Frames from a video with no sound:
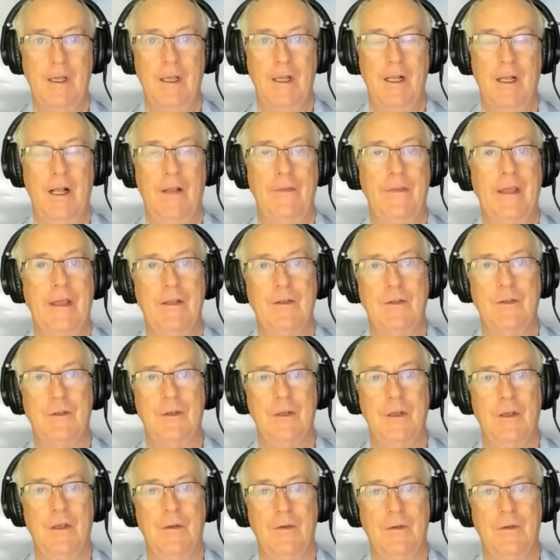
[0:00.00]
And that's
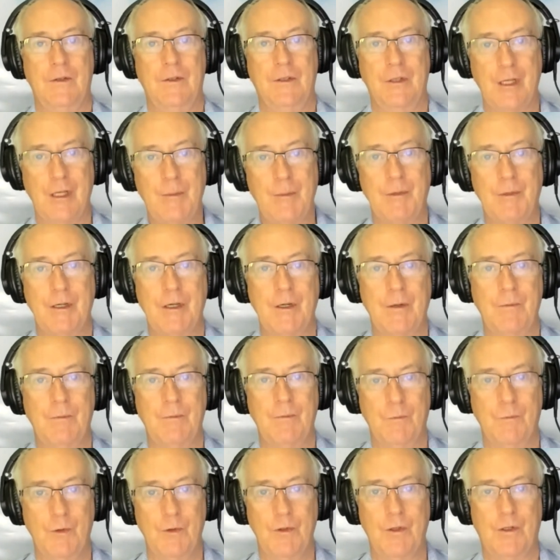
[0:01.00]
uh, deeply
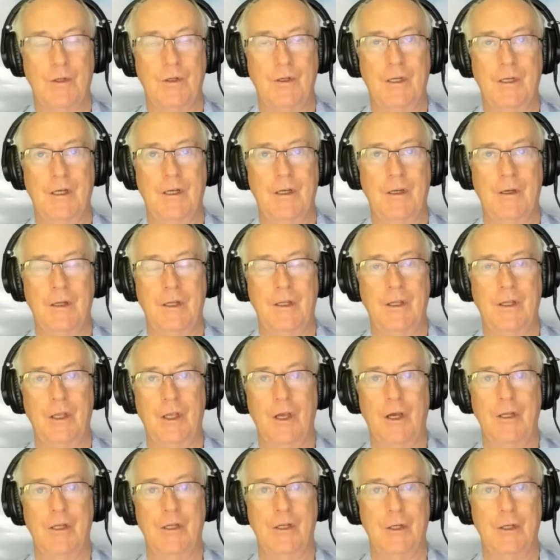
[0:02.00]
rooted in, in the
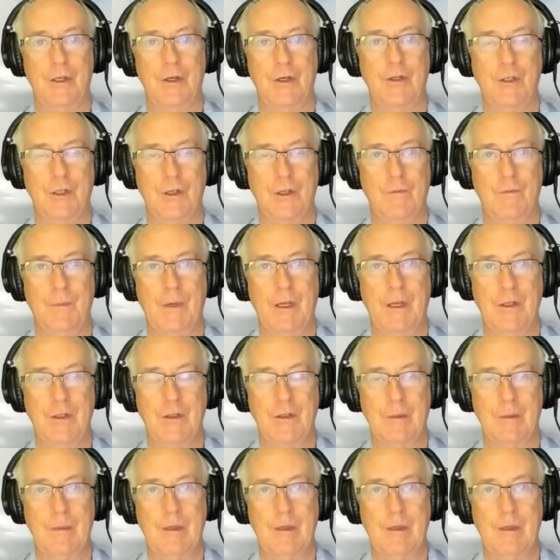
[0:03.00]
ideology of mainstream